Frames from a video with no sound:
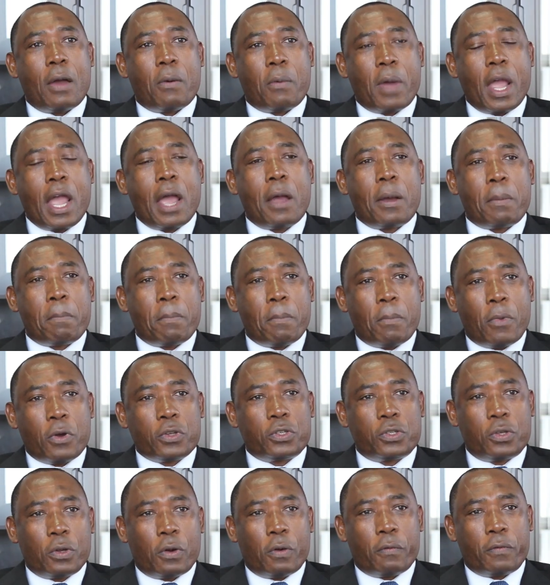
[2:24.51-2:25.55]
where
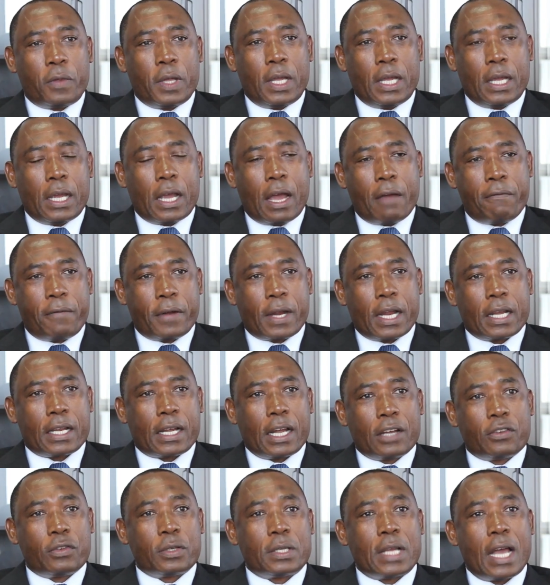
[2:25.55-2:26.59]
most of the African
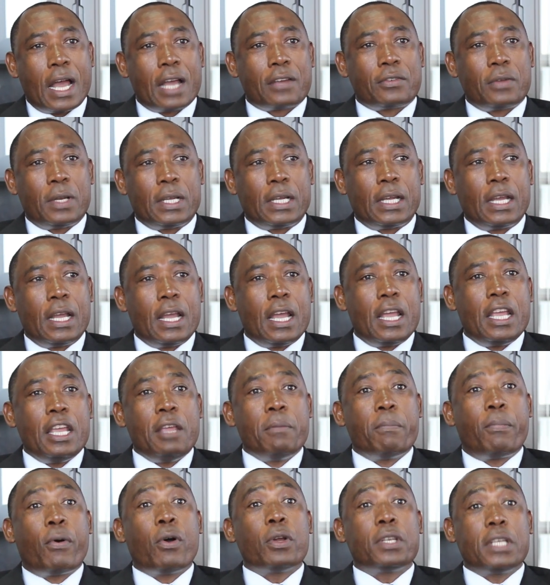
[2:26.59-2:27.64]
countries are actually
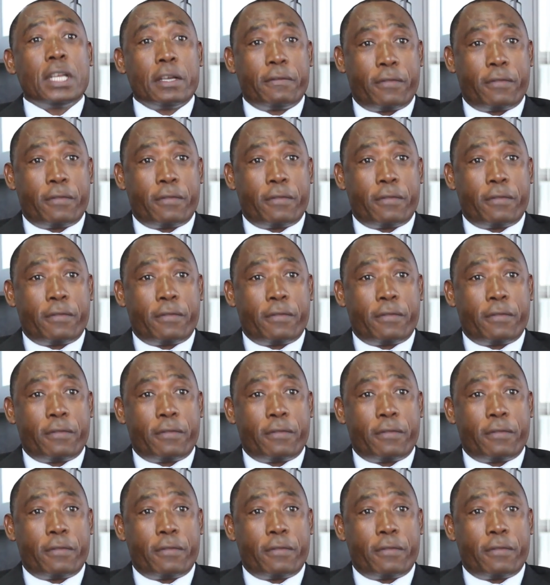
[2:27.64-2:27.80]
importing